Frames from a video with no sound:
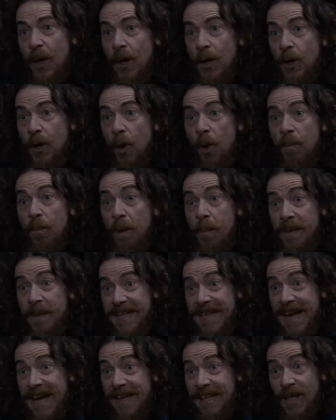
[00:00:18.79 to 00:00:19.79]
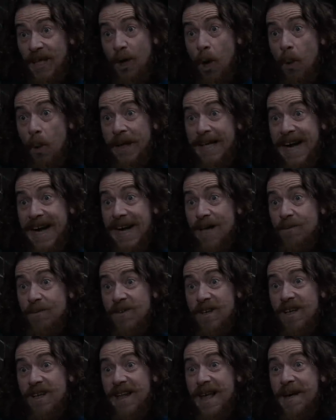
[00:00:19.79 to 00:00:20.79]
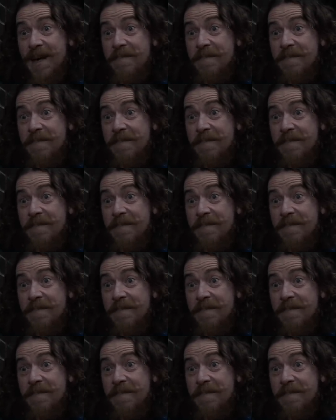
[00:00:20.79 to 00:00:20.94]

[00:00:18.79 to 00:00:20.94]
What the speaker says: Your mum and dad are going out of their